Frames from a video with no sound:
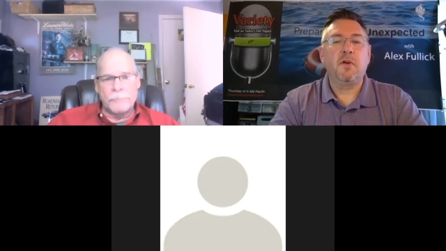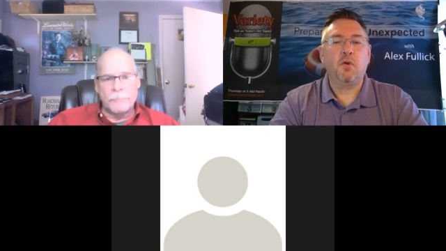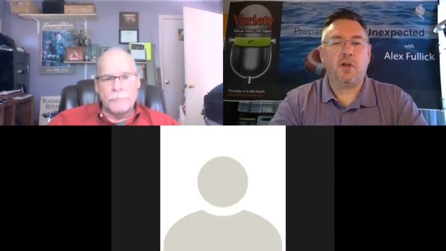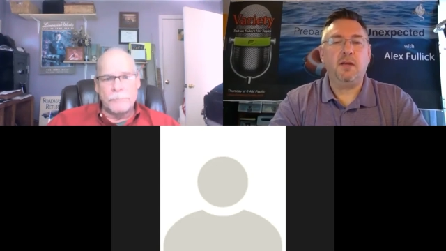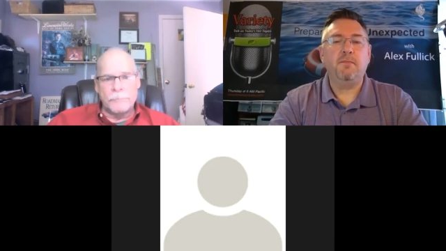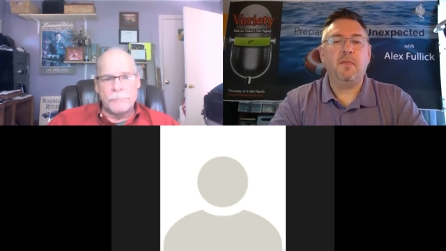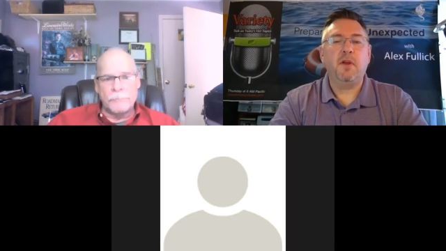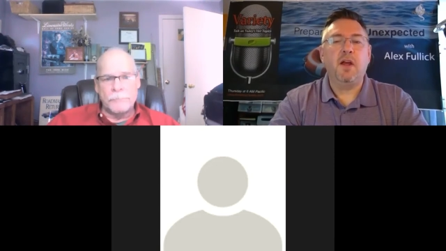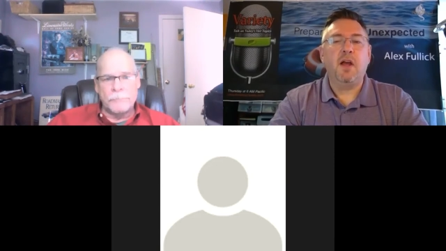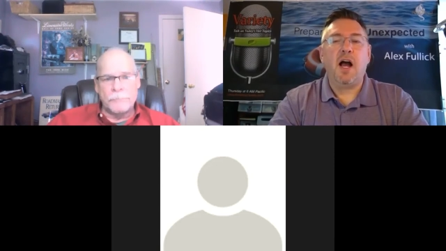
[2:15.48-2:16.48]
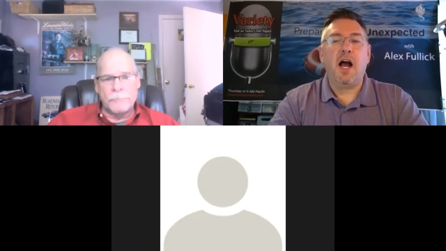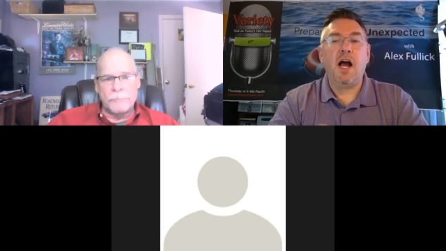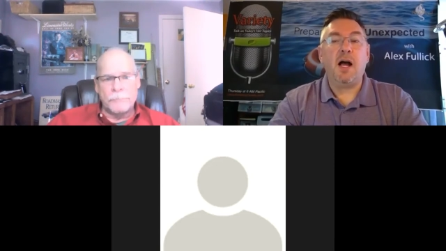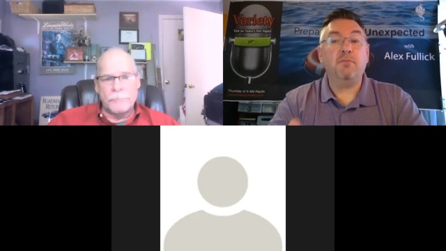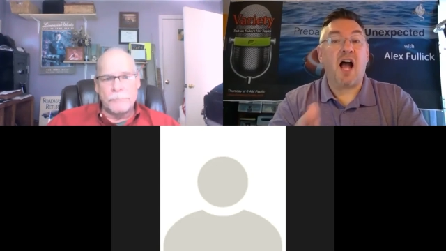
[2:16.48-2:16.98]
Speaker 1: Okay.
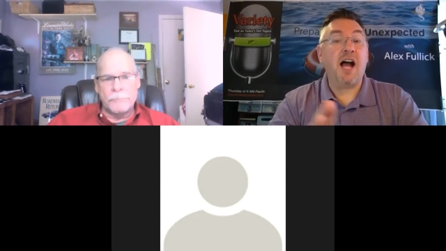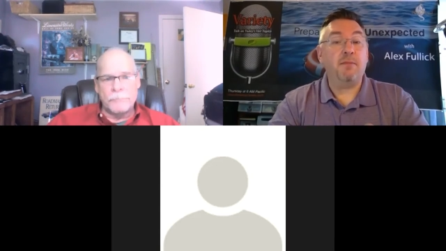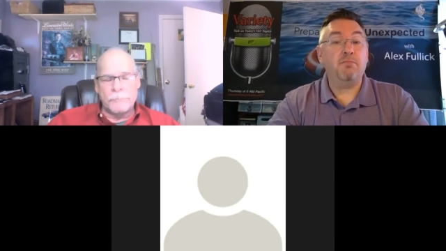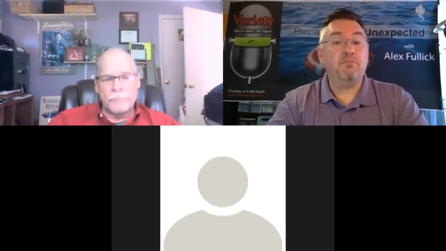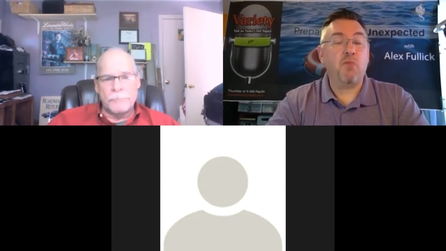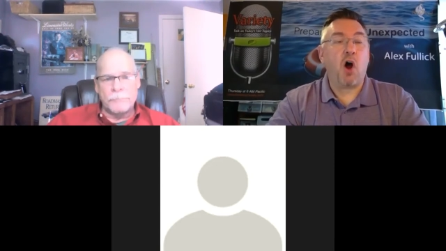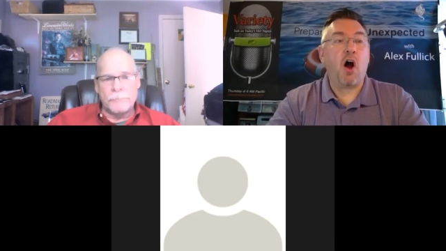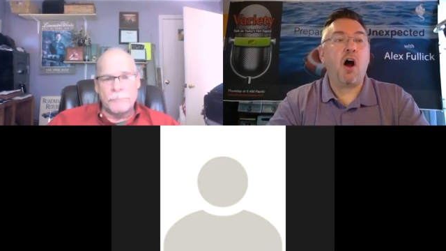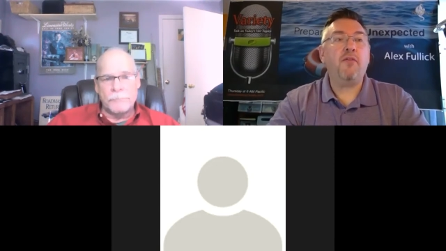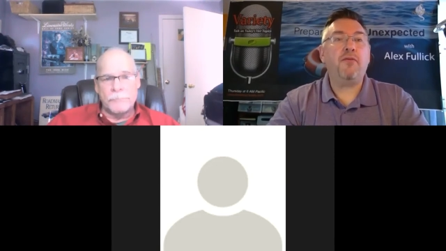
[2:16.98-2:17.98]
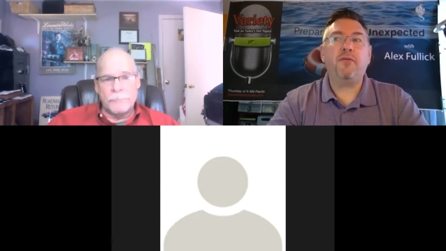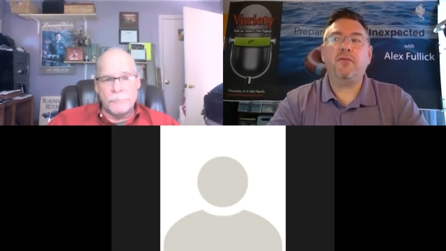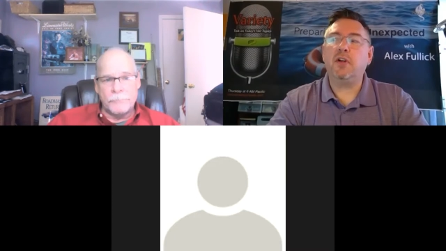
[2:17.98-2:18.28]
Um, I'm off.